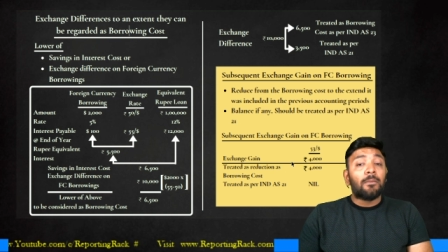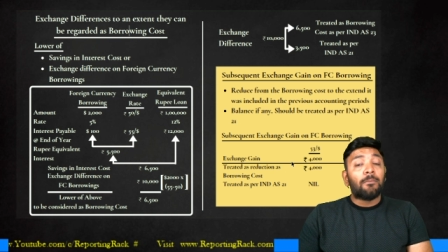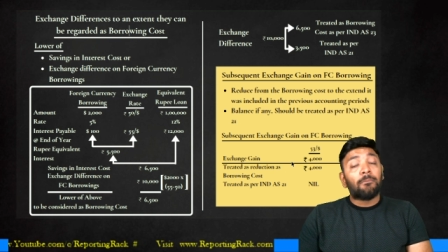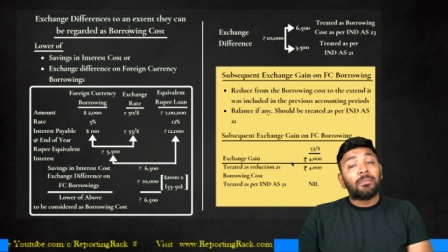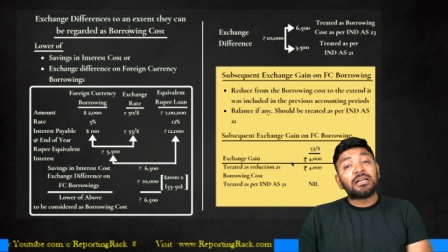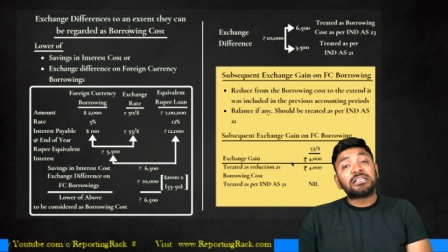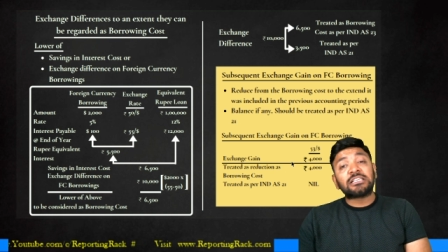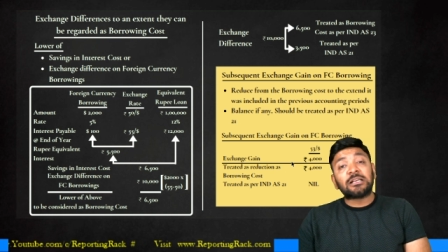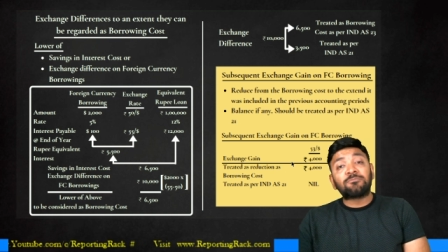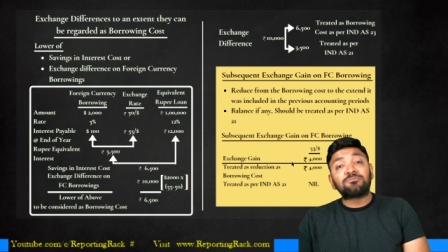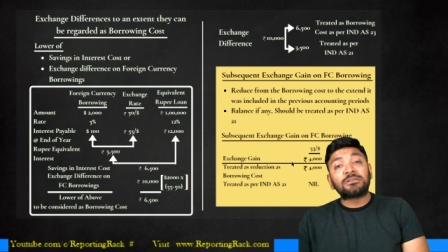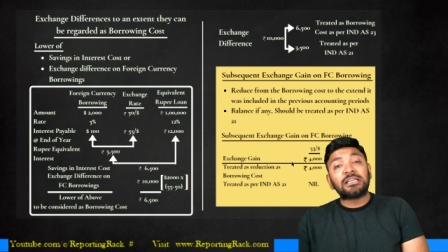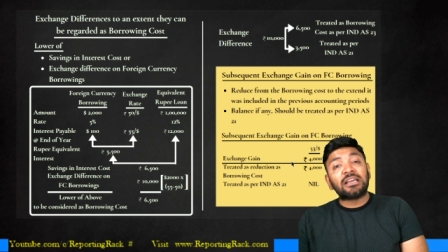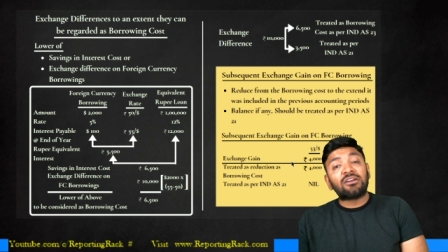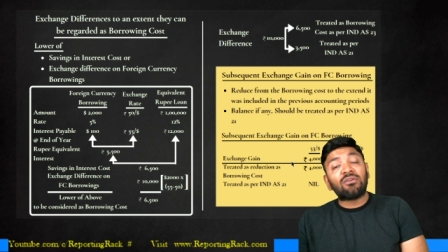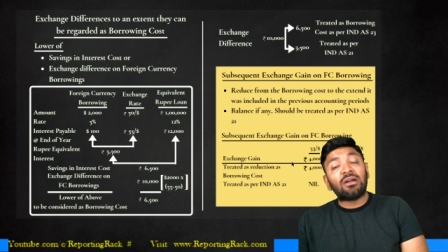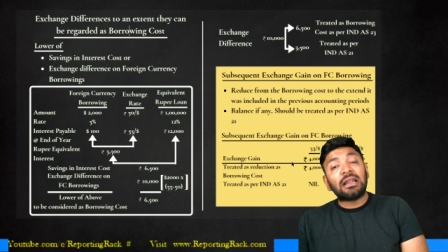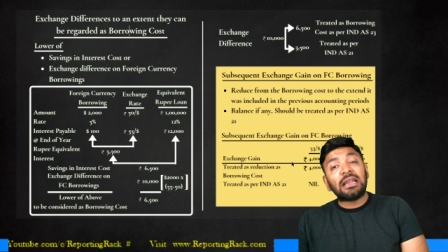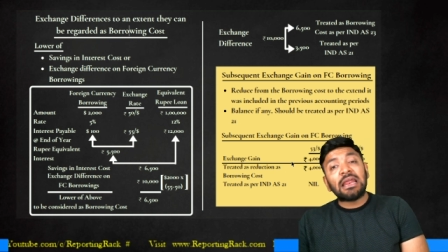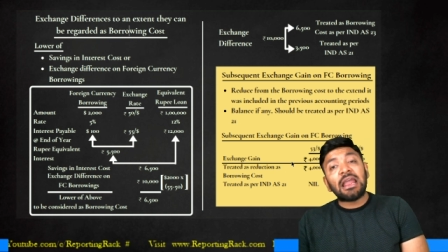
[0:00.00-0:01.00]
but
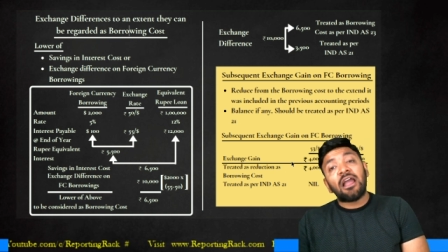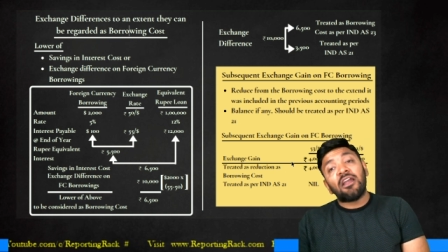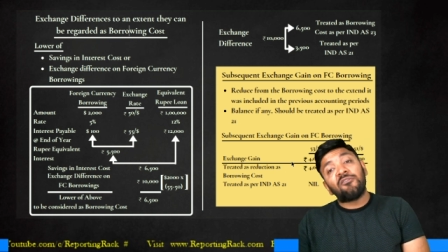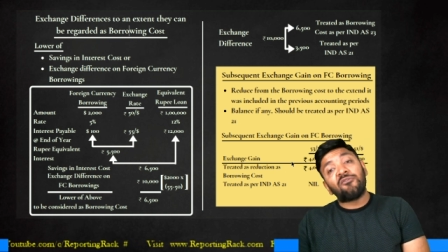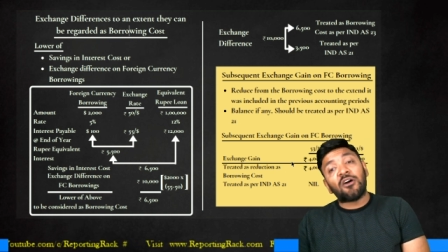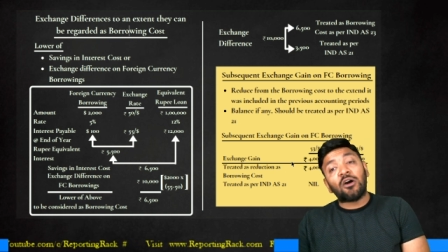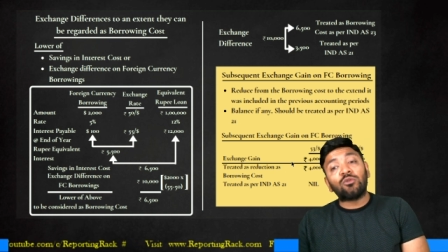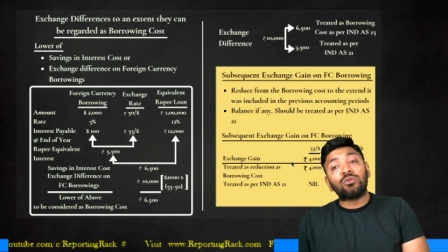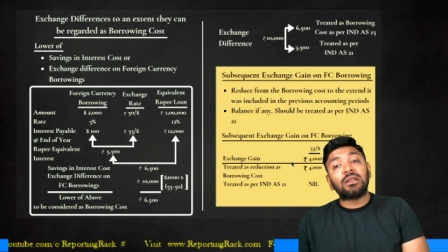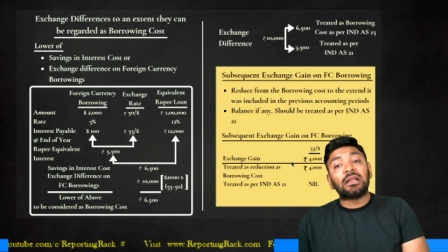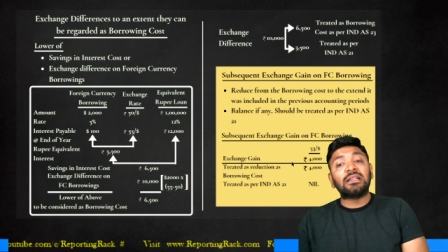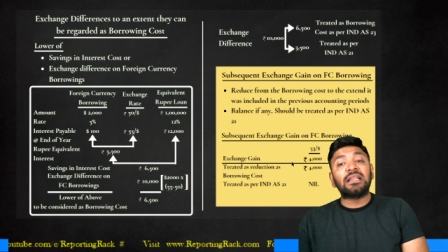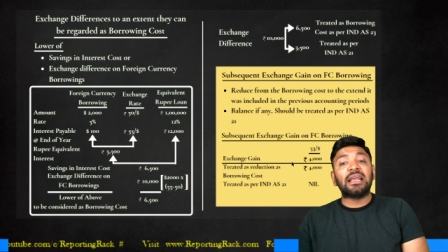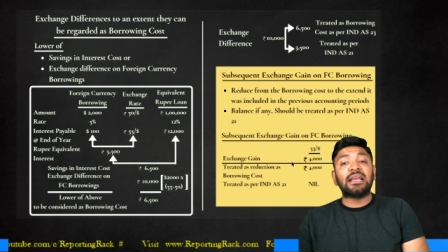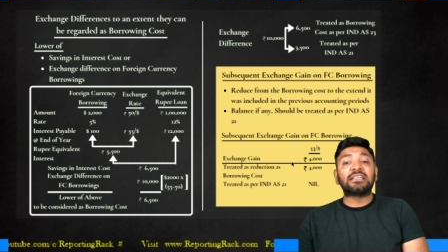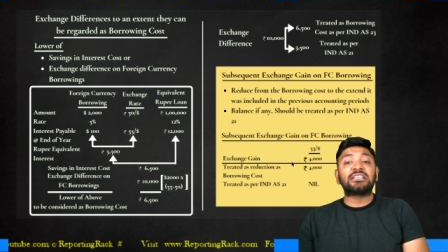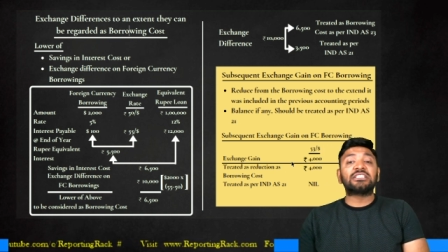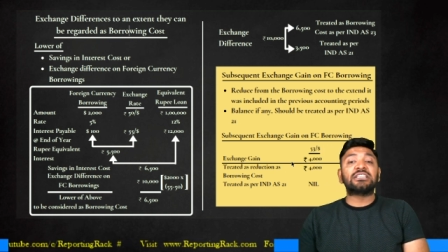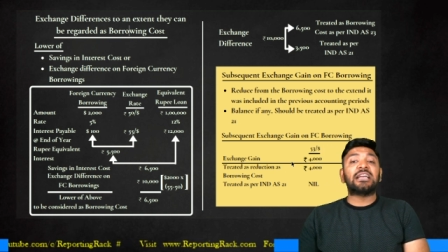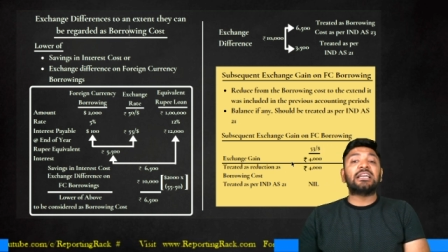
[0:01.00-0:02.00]
subsequently I found that the
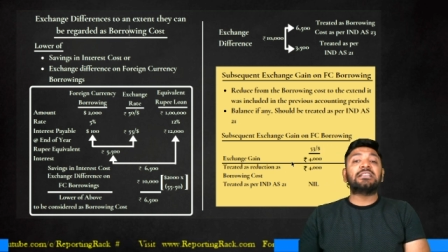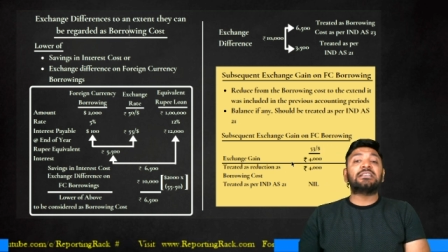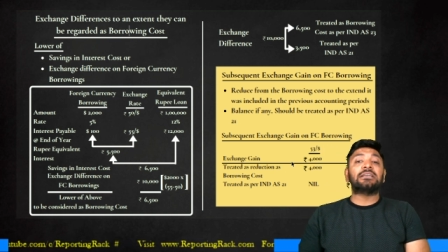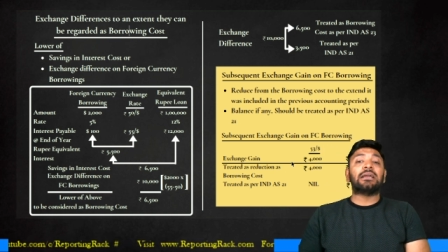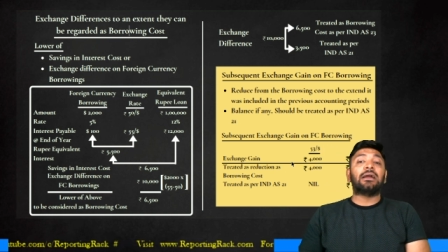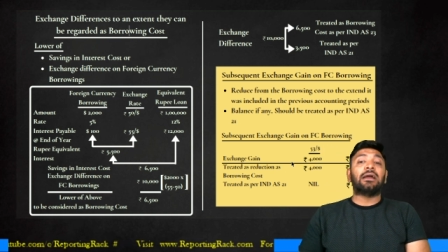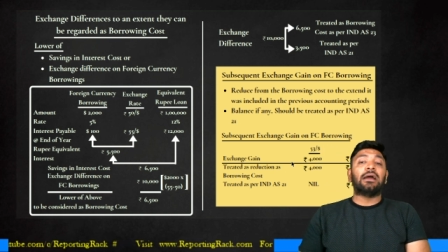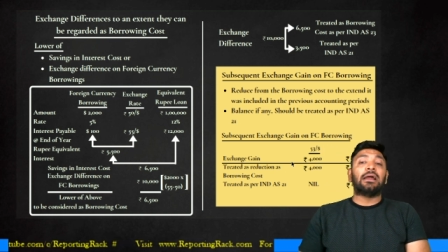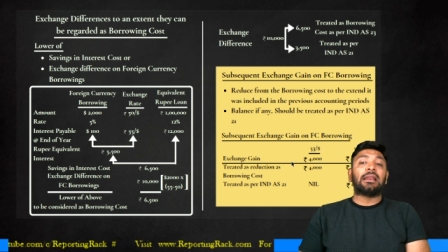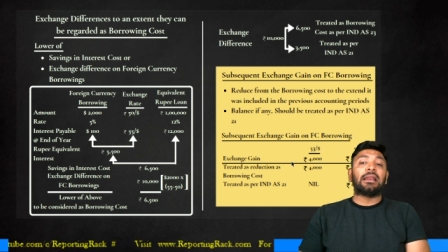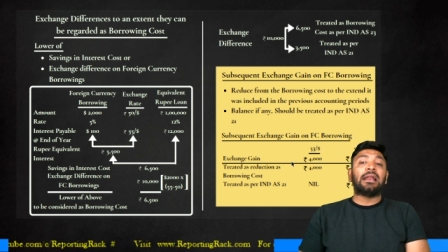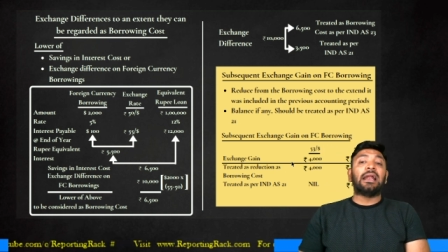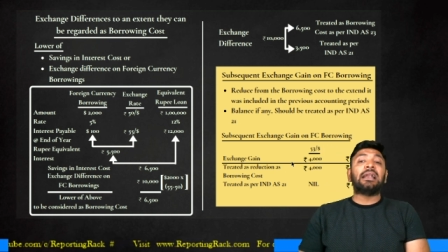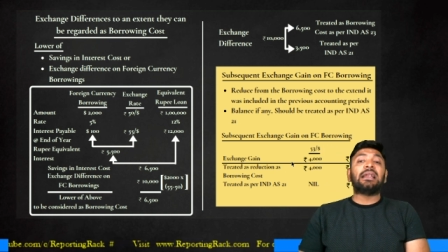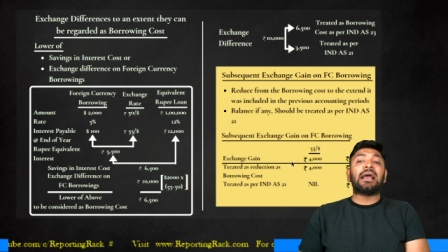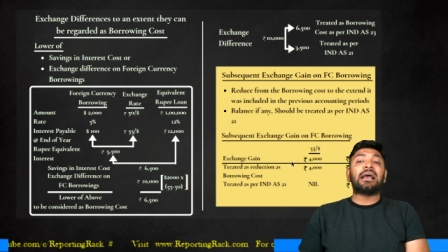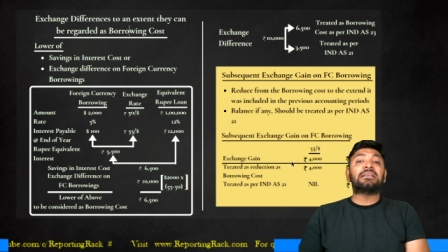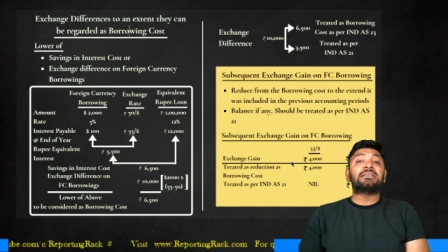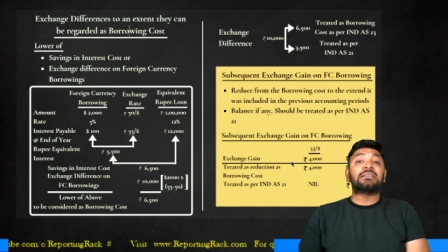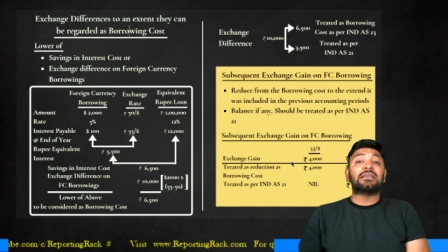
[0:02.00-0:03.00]
exchange rate
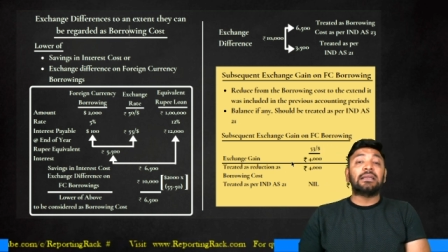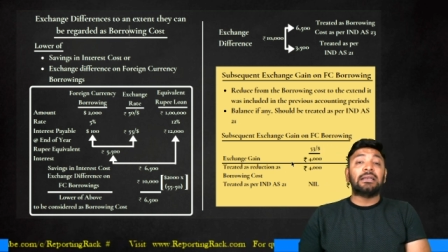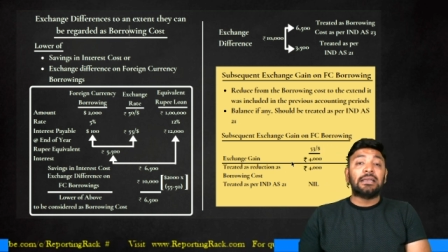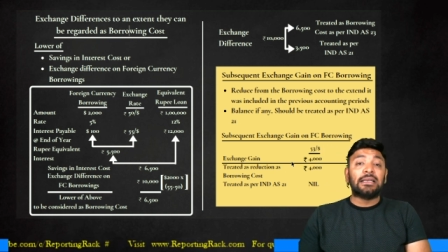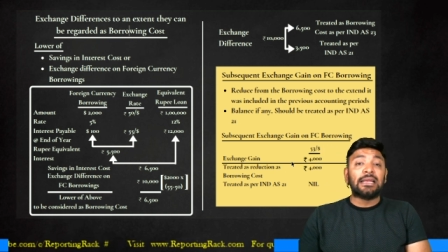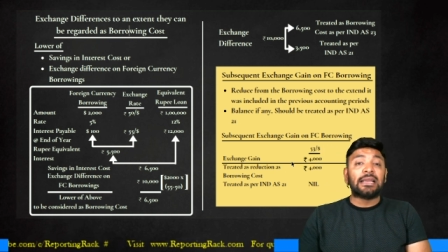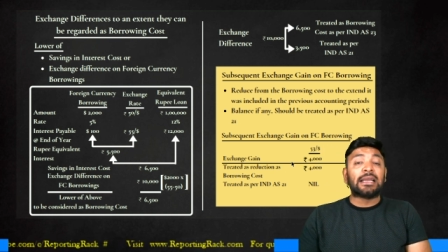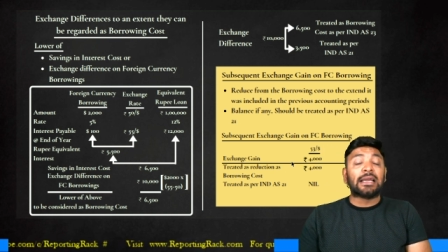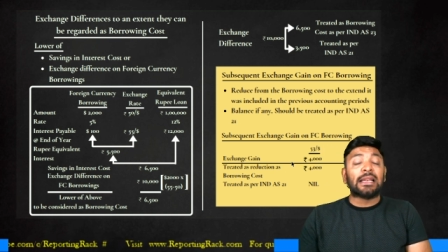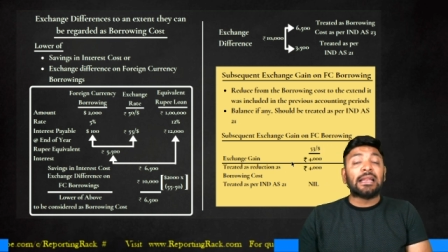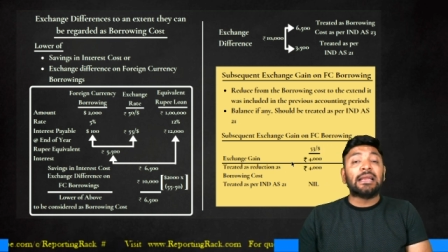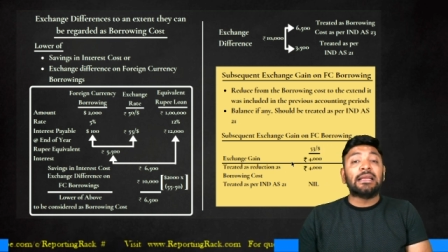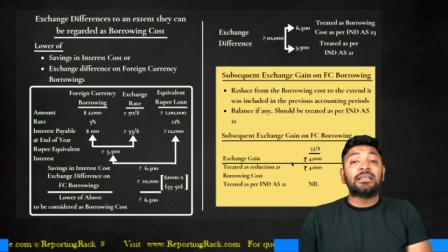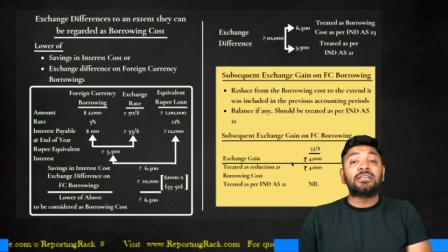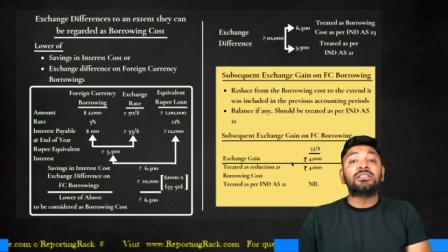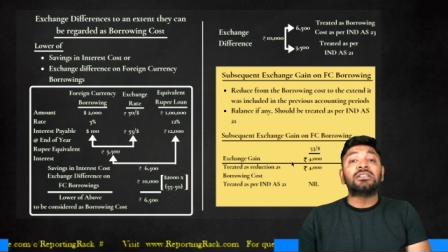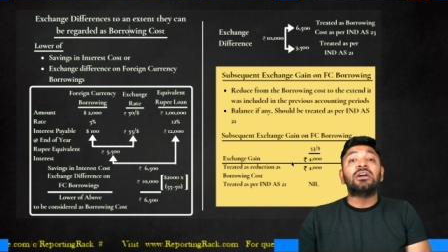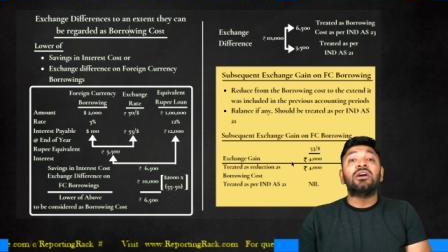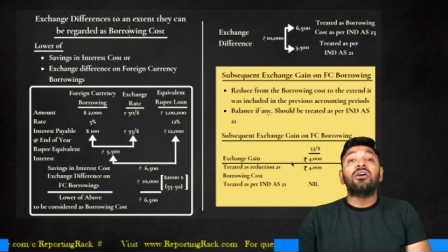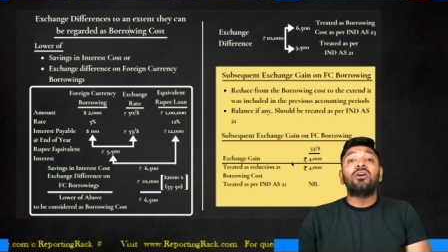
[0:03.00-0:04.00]
has
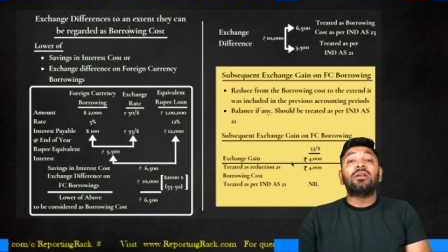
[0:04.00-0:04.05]
decreased.